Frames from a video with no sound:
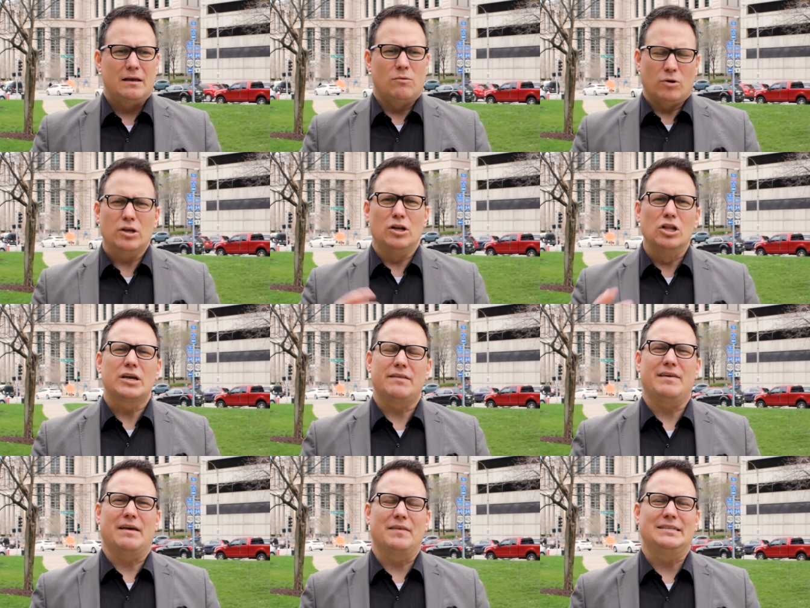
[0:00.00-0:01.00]
We're going to look
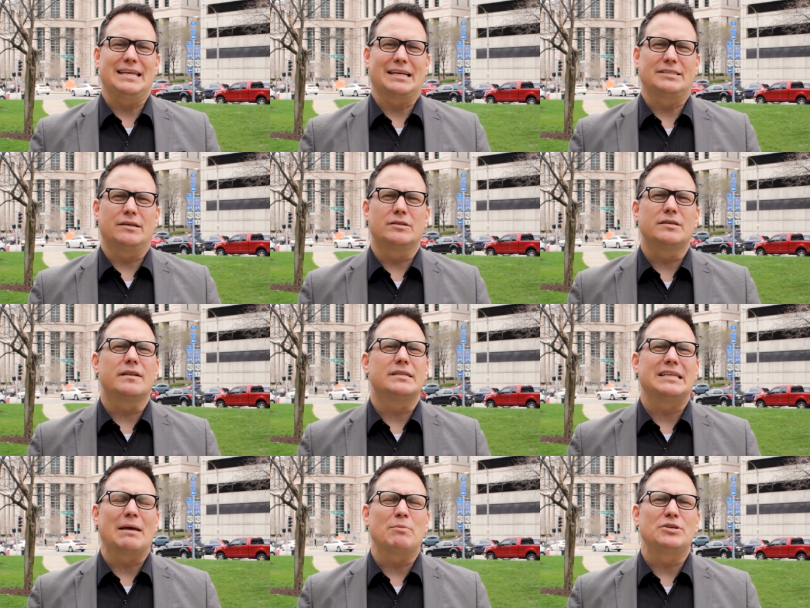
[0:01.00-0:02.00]
at that in this next series, The
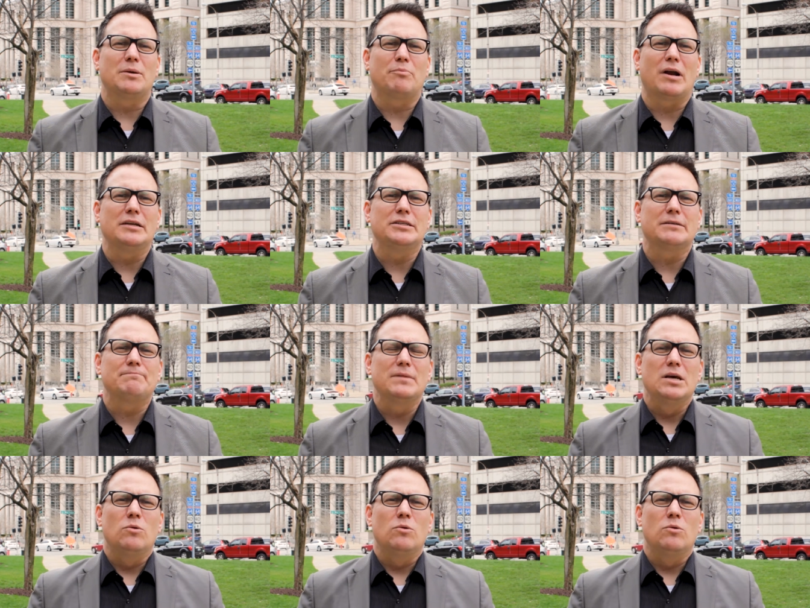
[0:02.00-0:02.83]
Discipleship Project.